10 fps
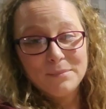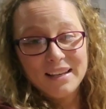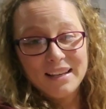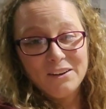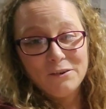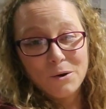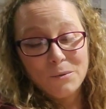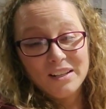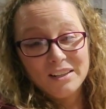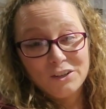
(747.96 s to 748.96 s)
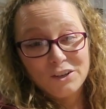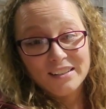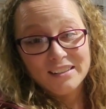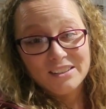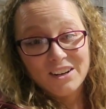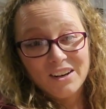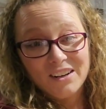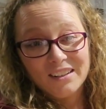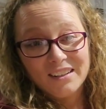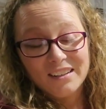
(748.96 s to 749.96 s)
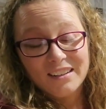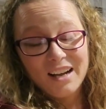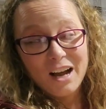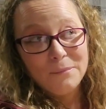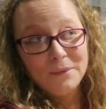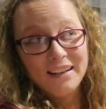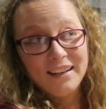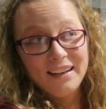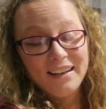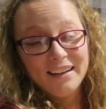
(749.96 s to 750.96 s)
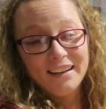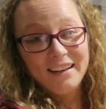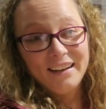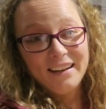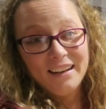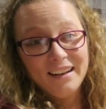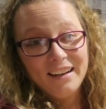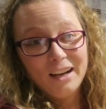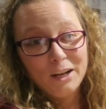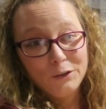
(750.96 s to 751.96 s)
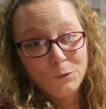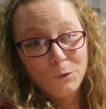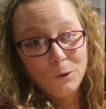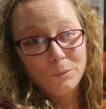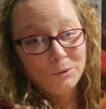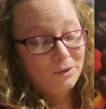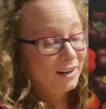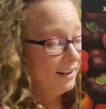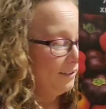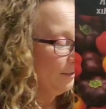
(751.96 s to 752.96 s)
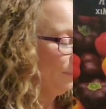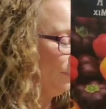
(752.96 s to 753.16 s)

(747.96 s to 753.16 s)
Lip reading: be growing in the green stalk? I mean, adorable, right?